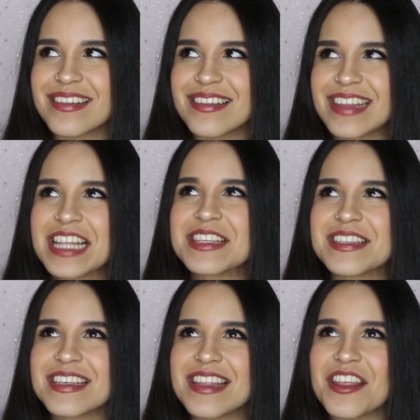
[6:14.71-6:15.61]

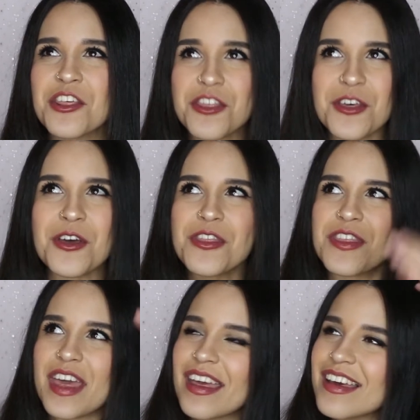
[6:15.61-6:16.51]
that's the third
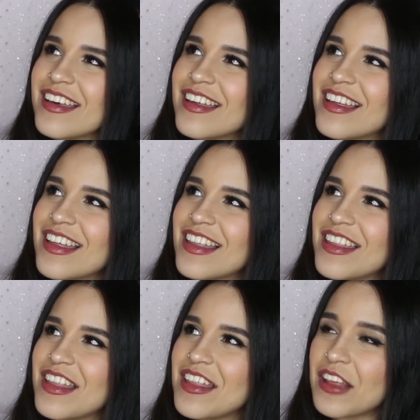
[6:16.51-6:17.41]
thing,
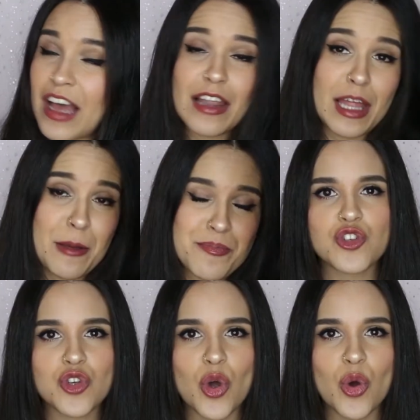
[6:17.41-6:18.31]
color.
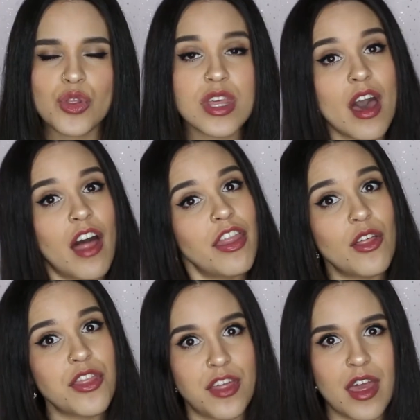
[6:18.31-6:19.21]
So the other
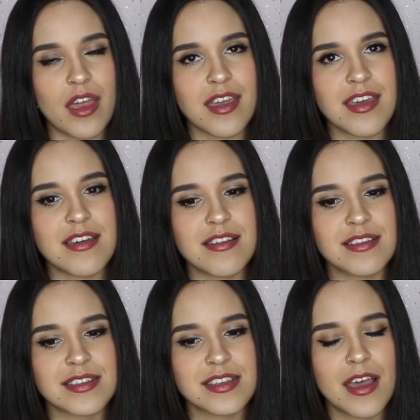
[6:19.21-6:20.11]
thing
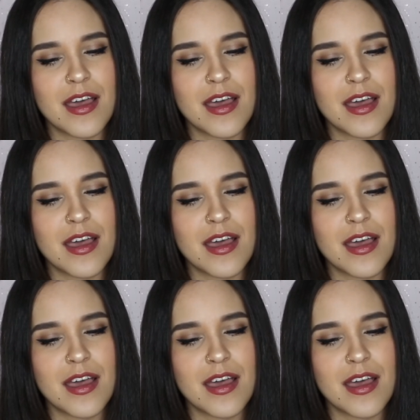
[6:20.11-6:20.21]
is